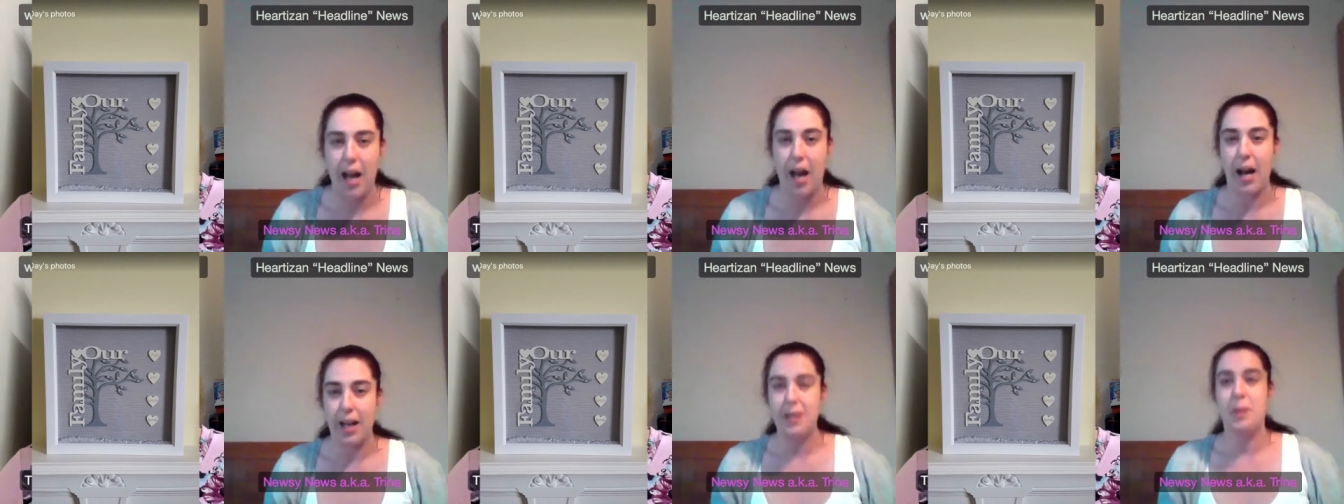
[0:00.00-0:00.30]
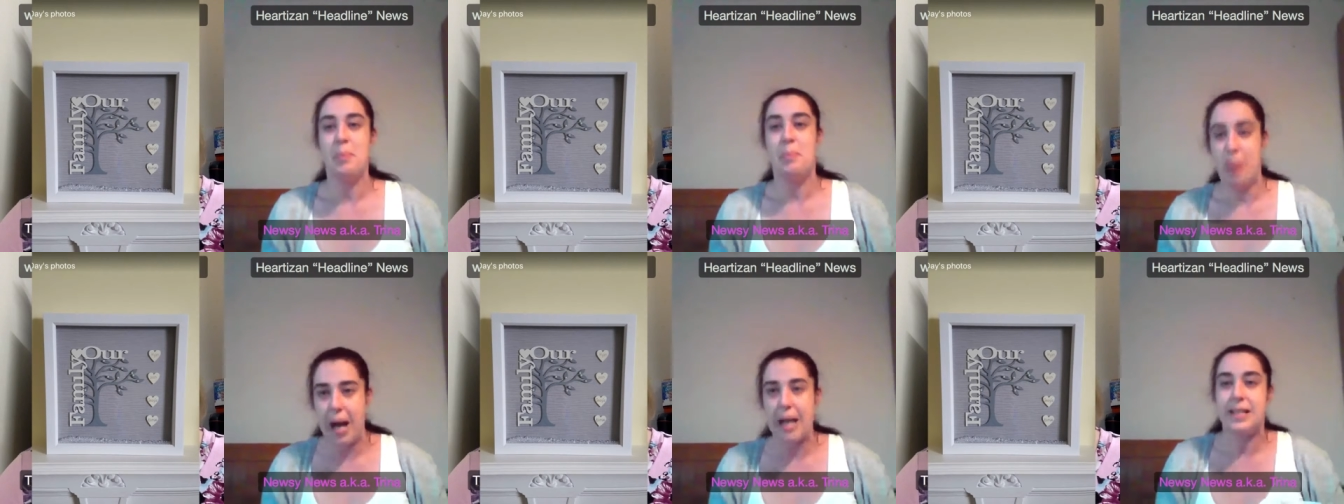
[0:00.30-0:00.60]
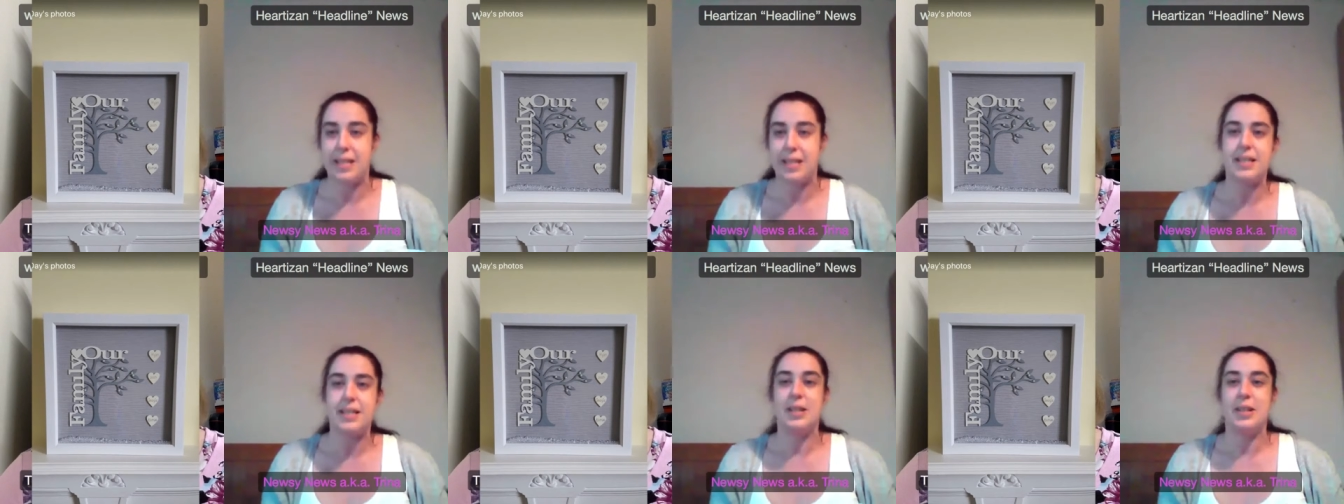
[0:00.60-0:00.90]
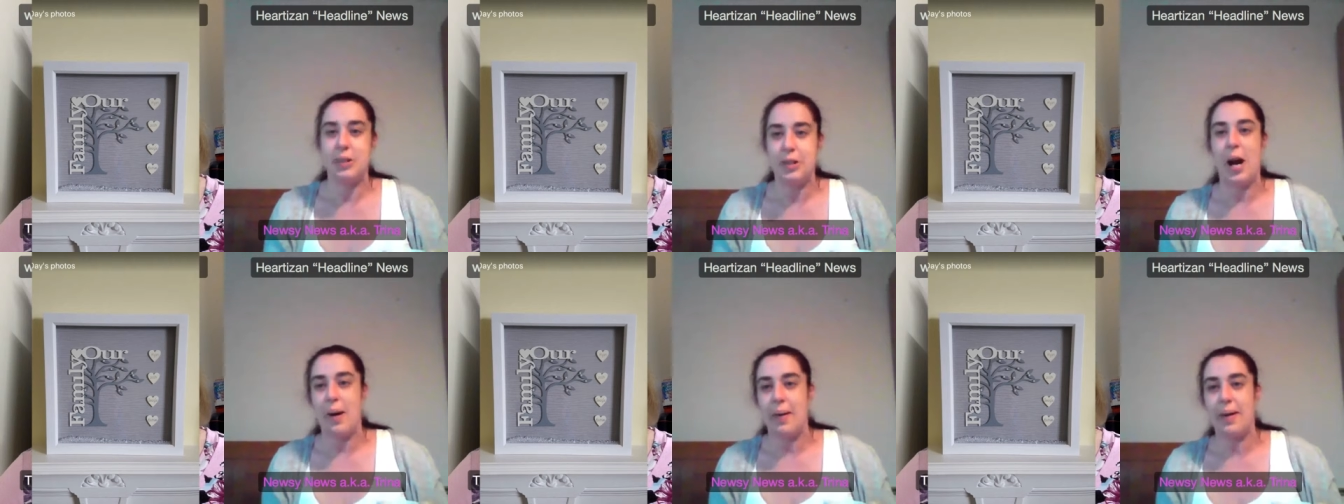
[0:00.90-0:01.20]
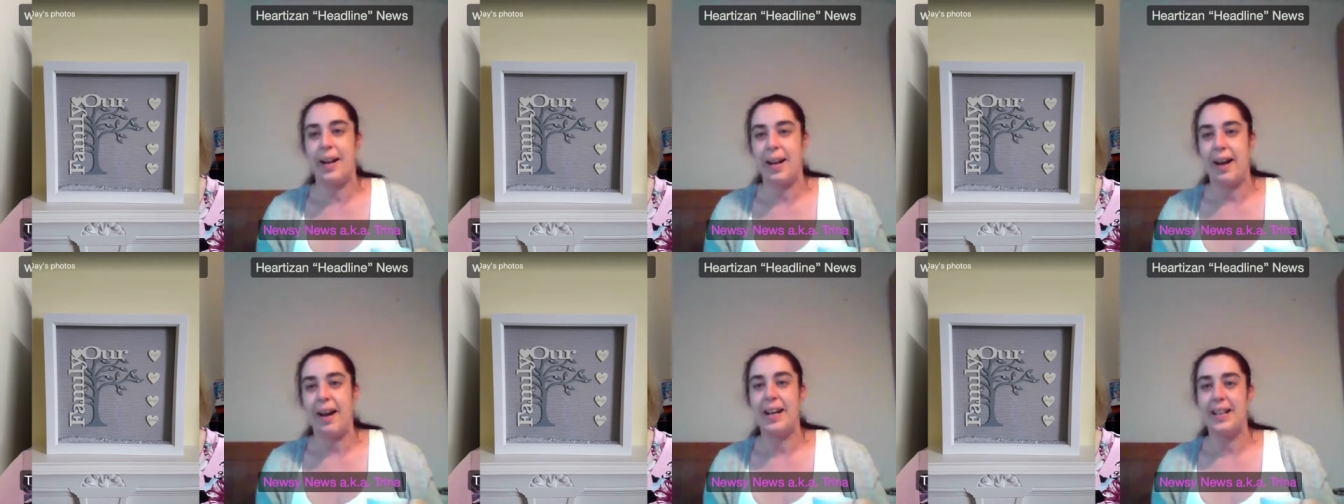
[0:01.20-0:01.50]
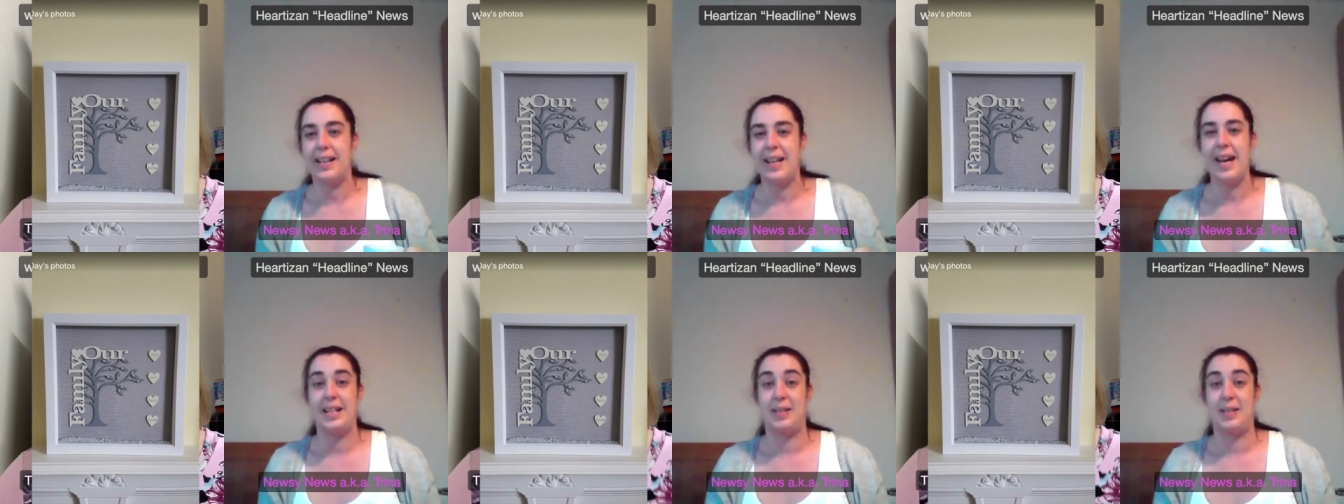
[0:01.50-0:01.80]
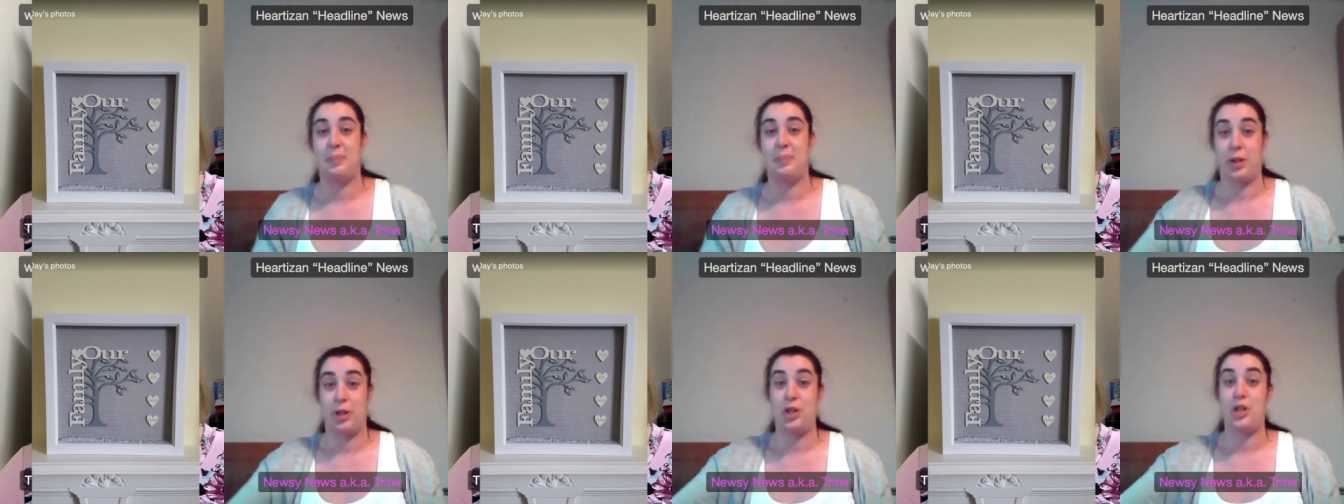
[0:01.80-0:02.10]
And the bed's still going like this
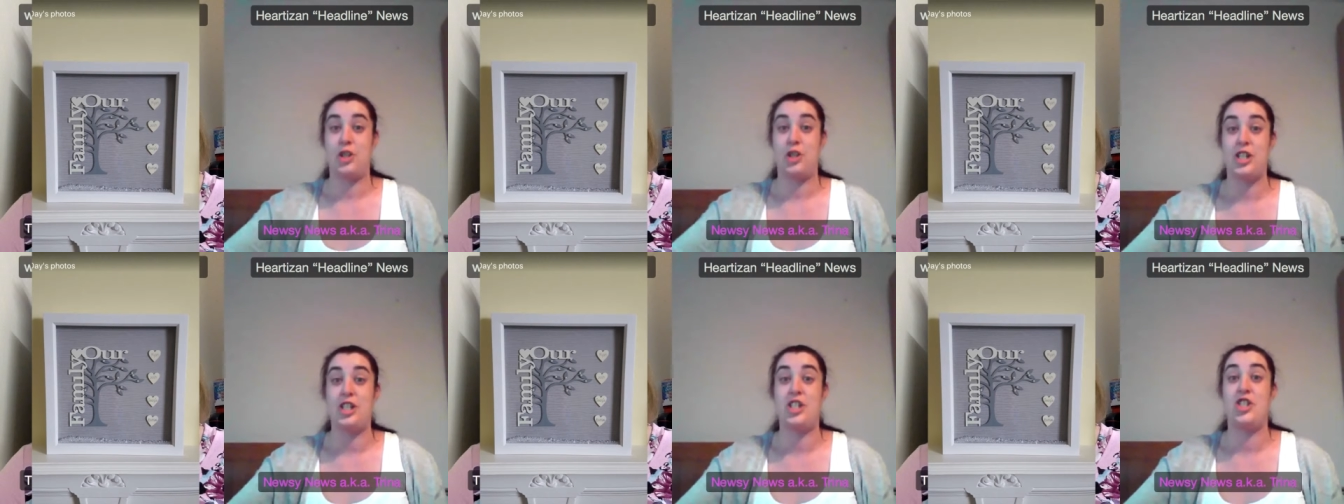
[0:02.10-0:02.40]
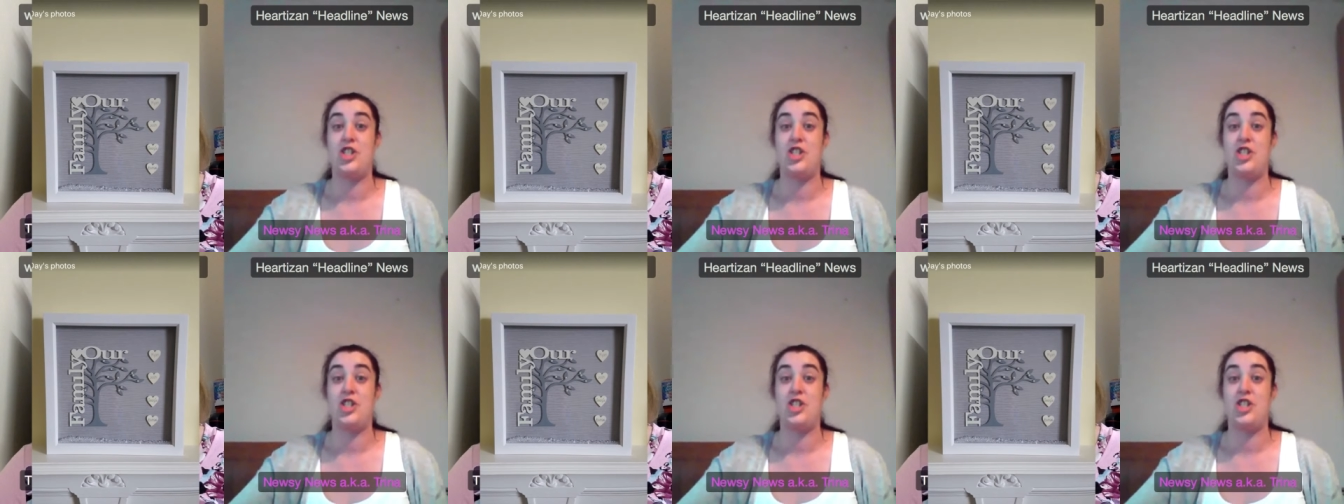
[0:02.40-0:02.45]
because she's